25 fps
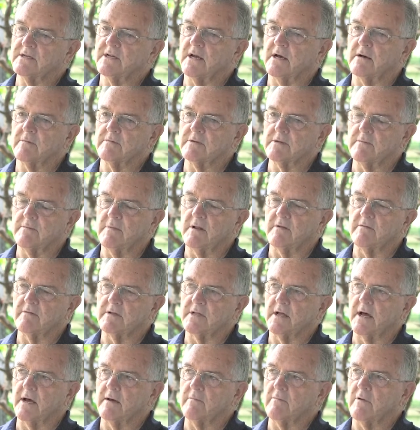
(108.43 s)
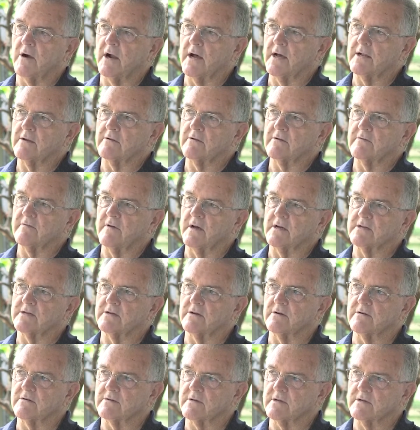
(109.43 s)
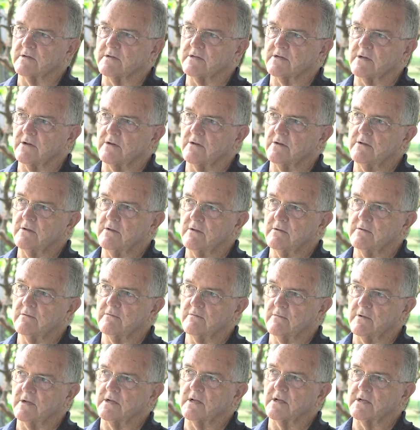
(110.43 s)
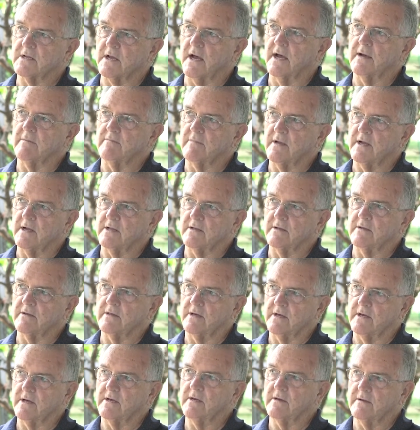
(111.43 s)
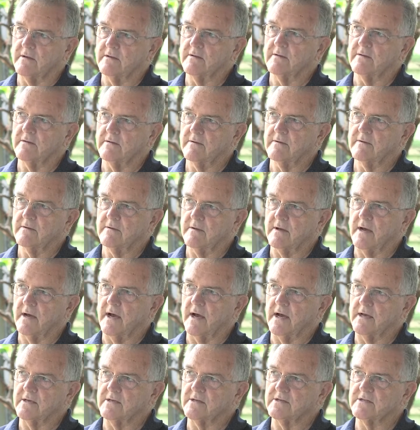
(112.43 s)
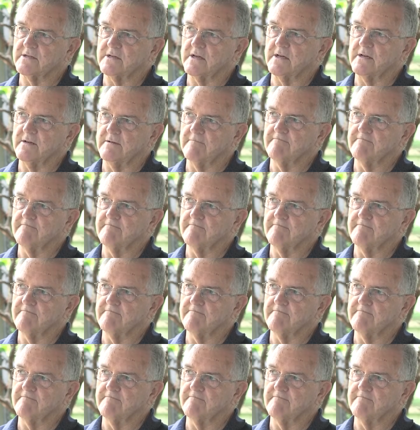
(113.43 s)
So it was a bit of a no-brainer as far as I was concerned when it came down to the agency.